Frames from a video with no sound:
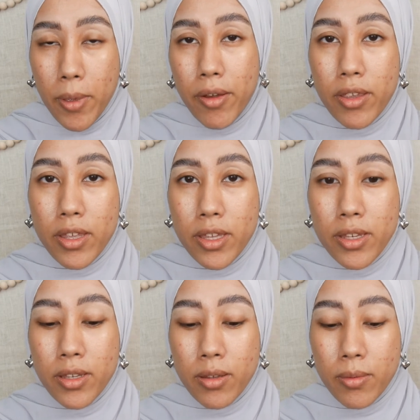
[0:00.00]

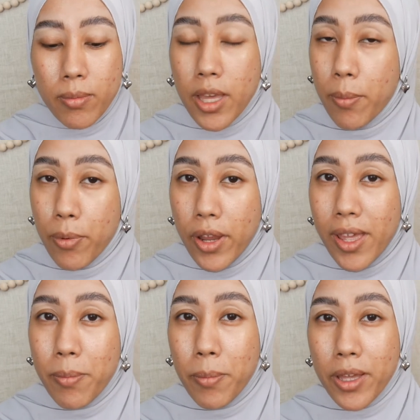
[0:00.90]
American makeup
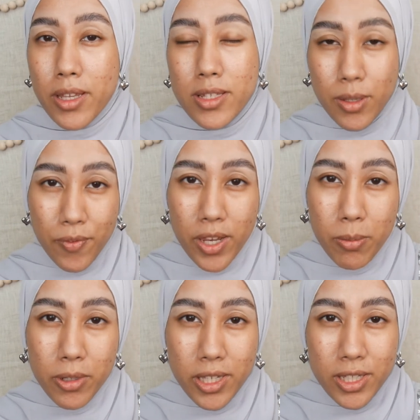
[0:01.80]
brand, but it's
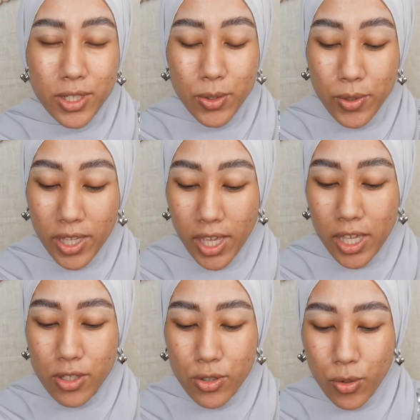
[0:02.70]
available in the
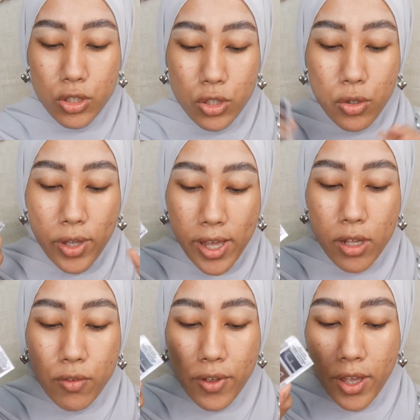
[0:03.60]
UK. So
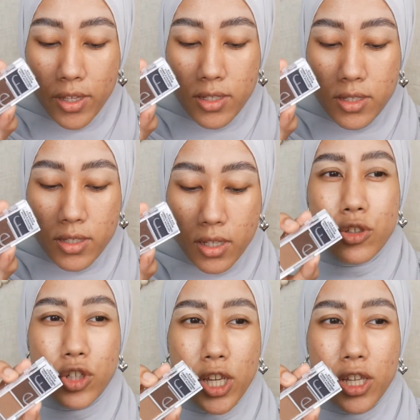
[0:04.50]
ELF has
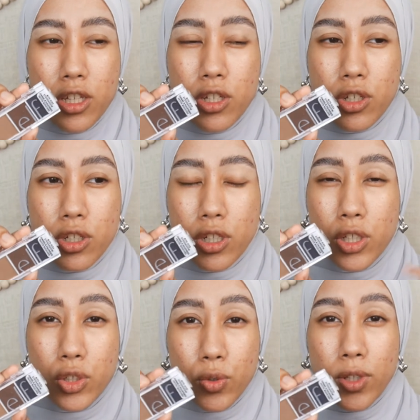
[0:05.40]
changed
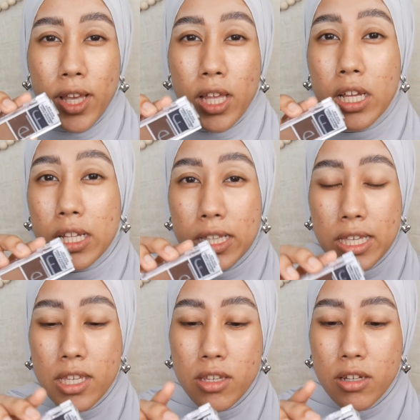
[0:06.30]
into a
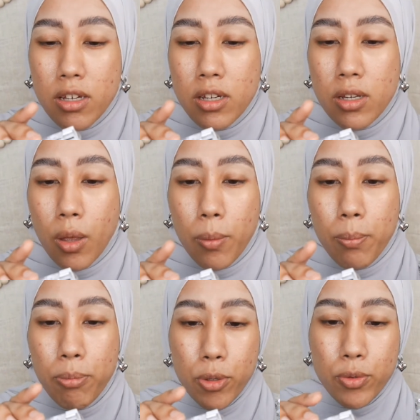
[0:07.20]
cleaner
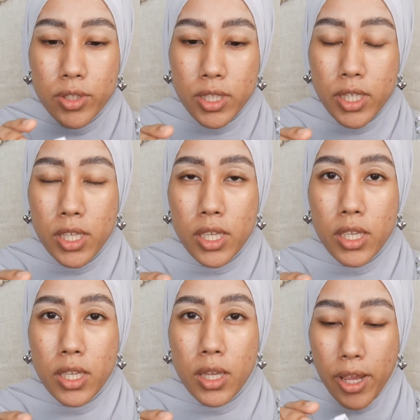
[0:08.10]
beauty
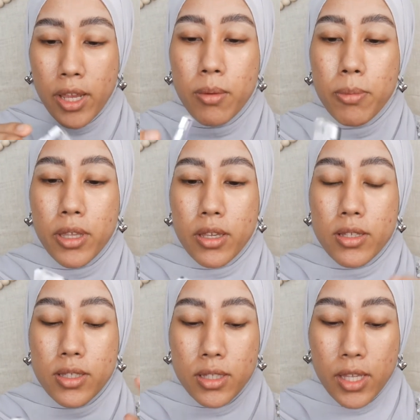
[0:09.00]
brand
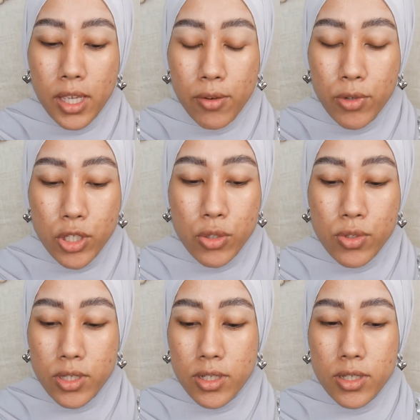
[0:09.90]
because they
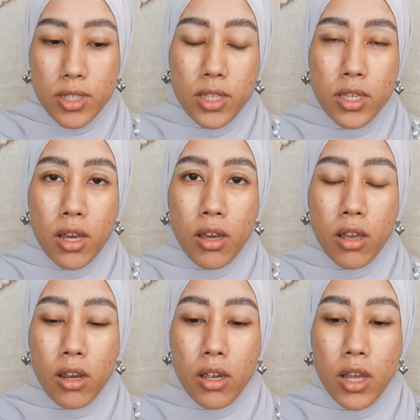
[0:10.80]
reduces the
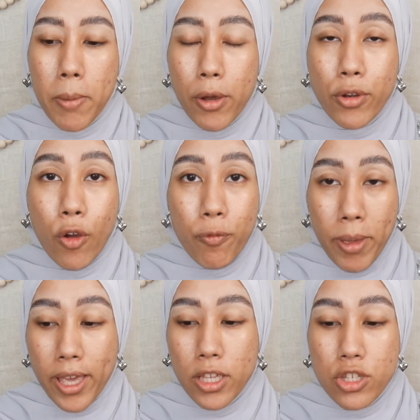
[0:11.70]
amount of
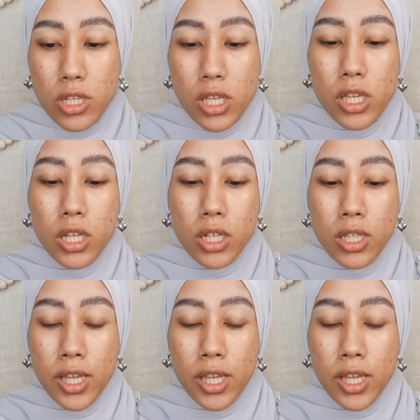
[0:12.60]
packaging.